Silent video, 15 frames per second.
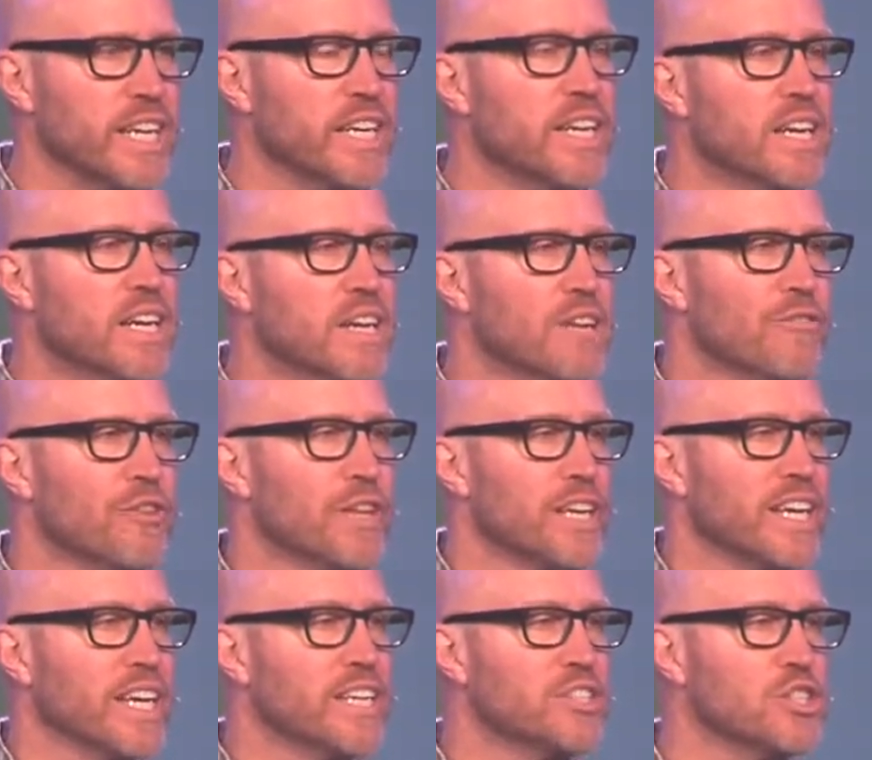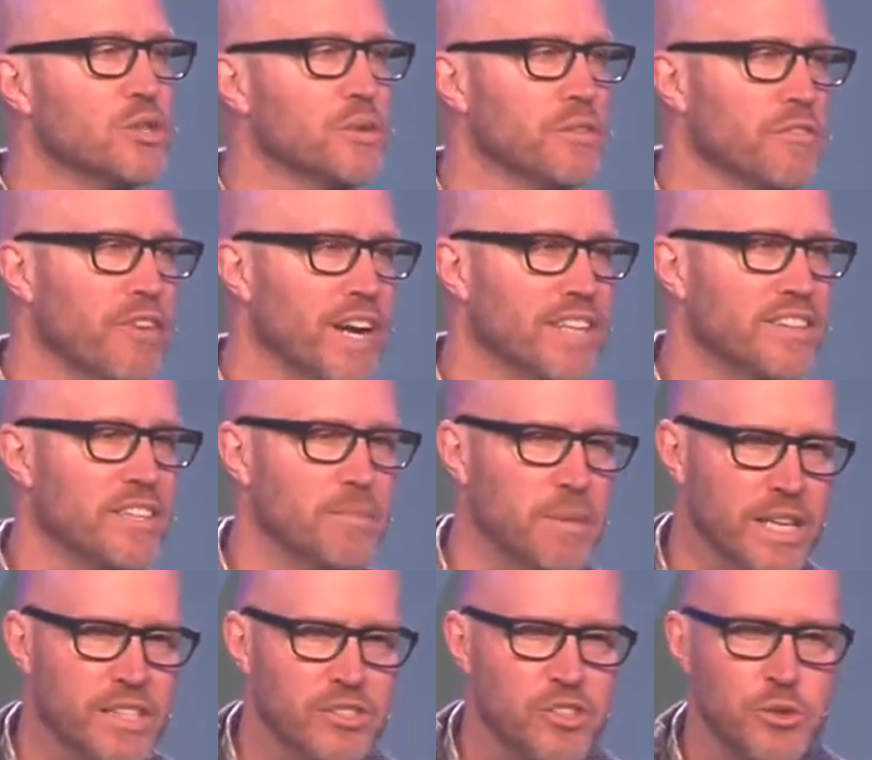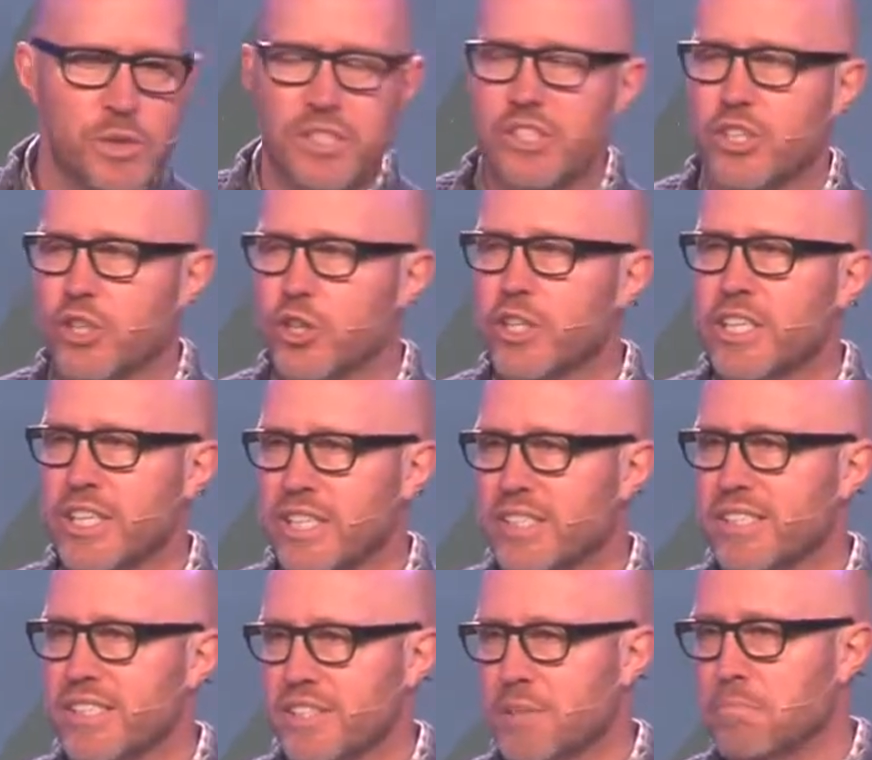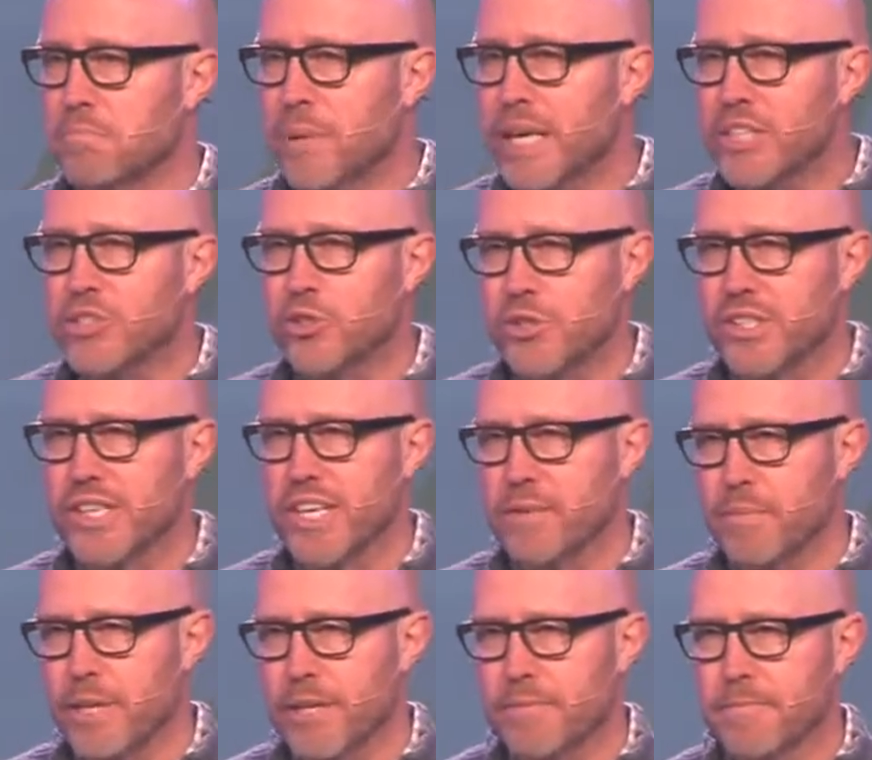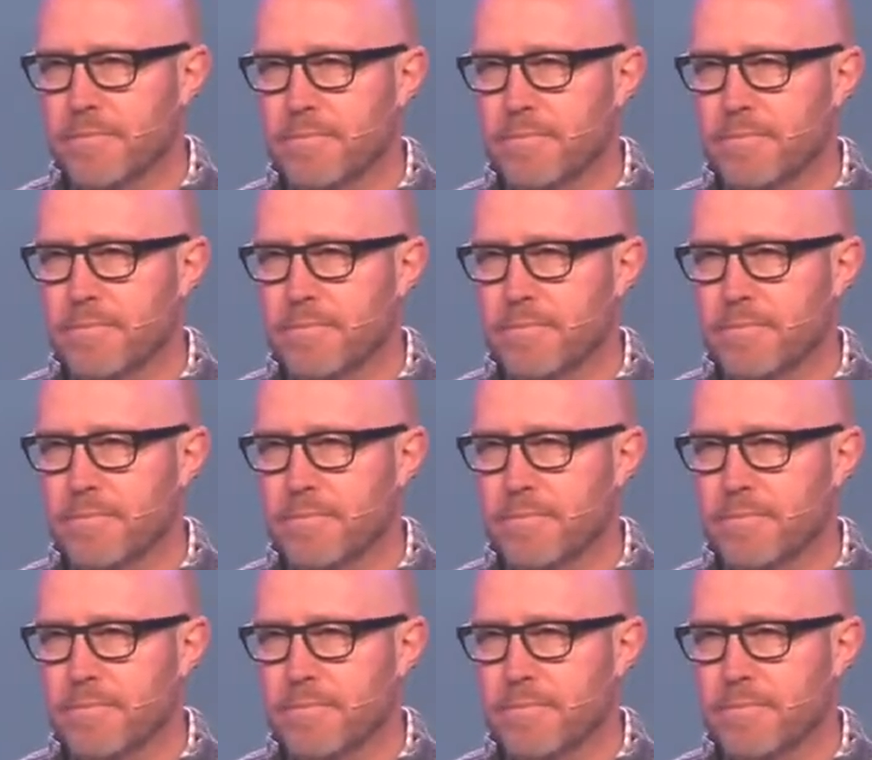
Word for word: And for the king to invite them into his goodness is a major statement.